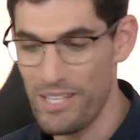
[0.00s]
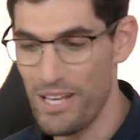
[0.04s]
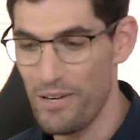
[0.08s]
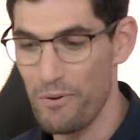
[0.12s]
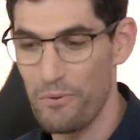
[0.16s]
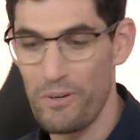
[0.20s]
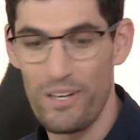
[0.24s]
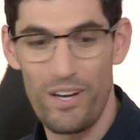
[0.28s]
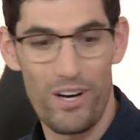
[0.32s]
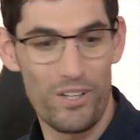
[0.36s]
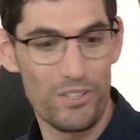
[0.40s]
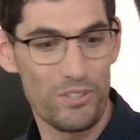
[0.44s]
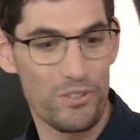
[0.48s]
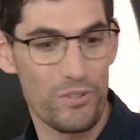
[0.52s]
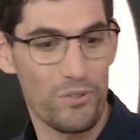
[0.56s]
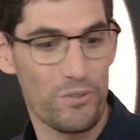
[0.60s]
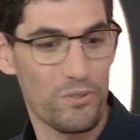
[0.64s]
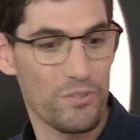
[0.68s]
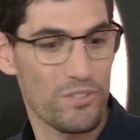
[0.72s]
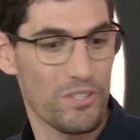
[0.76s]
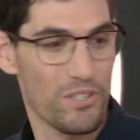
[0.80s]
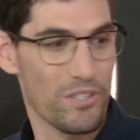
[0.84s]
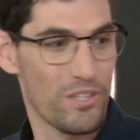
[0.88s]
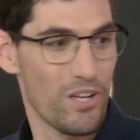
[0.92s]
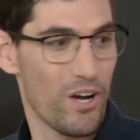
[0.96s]
that we all
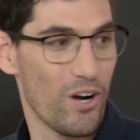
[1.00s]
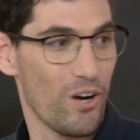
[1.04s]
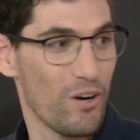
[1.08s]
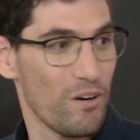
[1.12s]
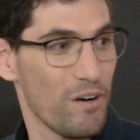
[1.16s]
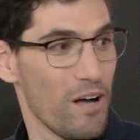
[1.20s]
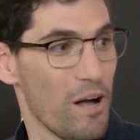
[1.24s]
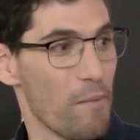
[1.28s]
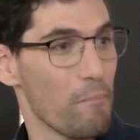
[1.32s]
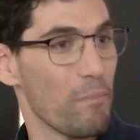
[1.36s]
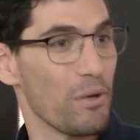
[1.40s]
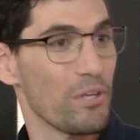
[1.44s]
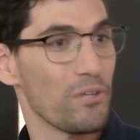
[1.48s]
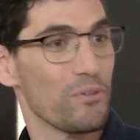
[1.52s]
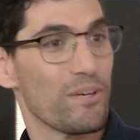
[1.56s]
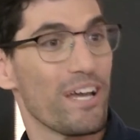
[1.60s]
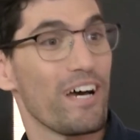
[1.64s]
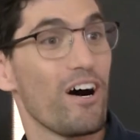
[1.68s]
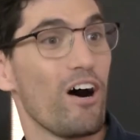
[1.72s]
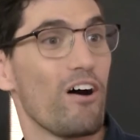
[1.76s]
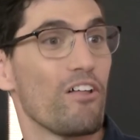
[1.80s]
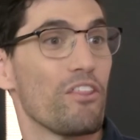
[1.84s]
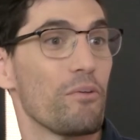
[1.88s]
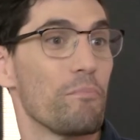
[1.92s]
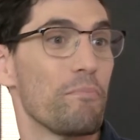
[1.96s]
use and know, but you get
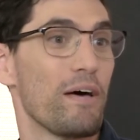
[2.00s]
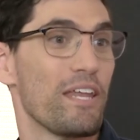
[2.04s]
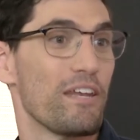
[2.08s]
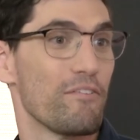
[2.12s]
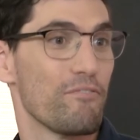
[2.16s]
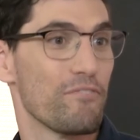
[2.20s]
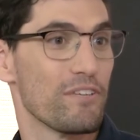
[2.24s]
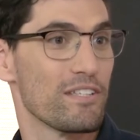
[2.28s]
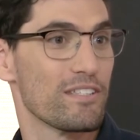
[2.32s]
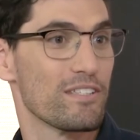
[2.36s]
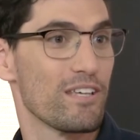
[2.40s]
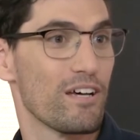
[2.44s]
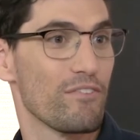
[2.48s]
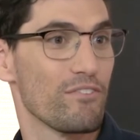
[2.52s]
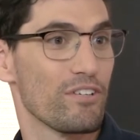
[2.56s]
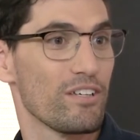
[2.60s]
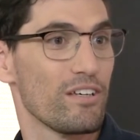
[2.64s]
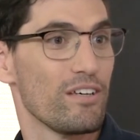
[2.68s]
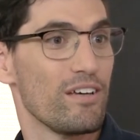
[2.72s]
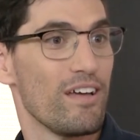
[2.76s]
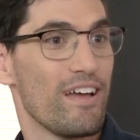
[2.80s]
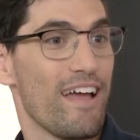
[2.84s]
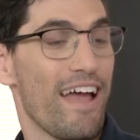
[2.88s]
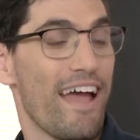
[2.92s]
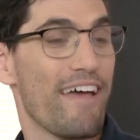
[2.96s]
all the benefits of it.
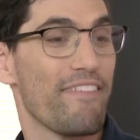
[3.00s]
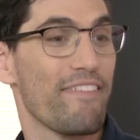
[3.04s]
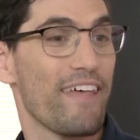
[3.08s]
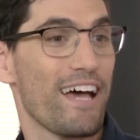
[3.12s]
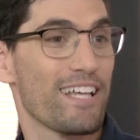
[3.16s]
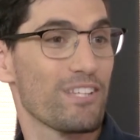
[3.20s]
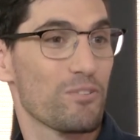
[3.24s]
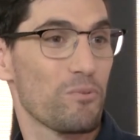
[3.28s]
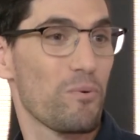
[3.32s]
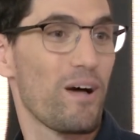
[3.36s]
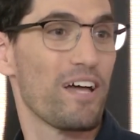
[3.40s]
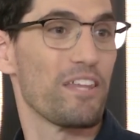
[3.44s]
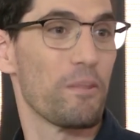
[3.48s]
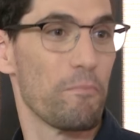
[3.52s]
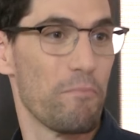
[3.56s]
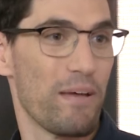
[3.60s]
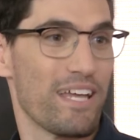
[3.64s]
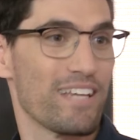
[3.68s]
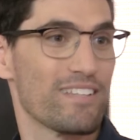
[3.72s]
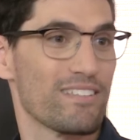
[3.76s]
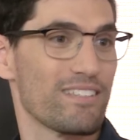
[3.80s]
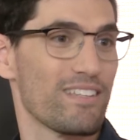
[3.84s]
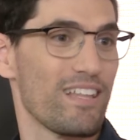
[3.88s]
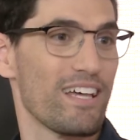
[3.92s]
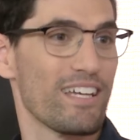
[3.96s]
And that's why the
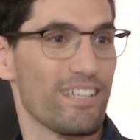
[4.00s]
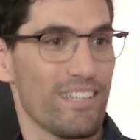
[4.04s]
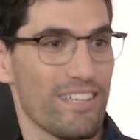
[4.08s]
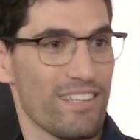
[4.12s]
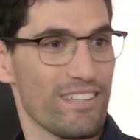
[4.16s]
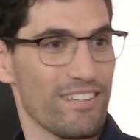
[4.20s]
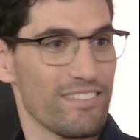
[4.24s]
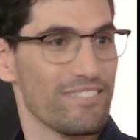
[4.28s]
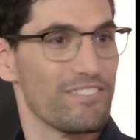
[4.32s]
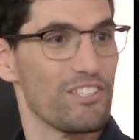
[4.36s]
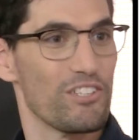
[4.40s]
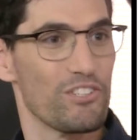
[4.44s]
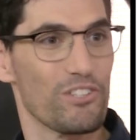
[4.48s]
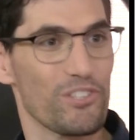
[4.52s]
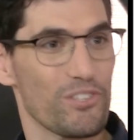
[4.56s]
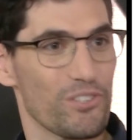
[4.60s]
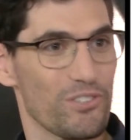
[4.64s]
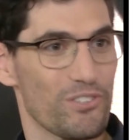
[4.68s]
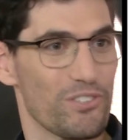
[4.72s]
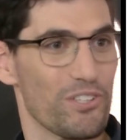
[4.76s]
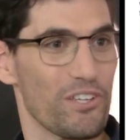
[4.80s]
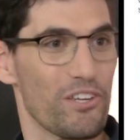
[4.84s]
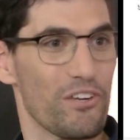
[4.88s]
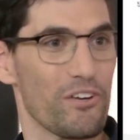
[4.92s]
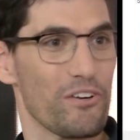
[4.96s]
banks like it. Digital
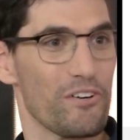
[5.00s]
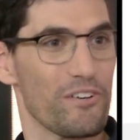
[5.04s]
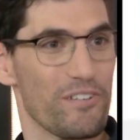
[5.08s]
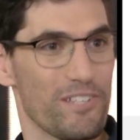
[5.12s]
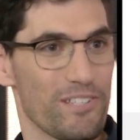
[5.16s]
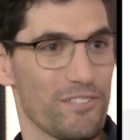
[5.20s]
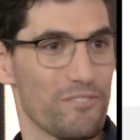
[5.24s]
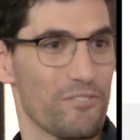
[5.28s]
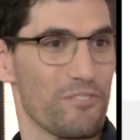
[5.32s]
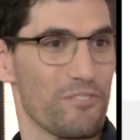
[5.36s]
securities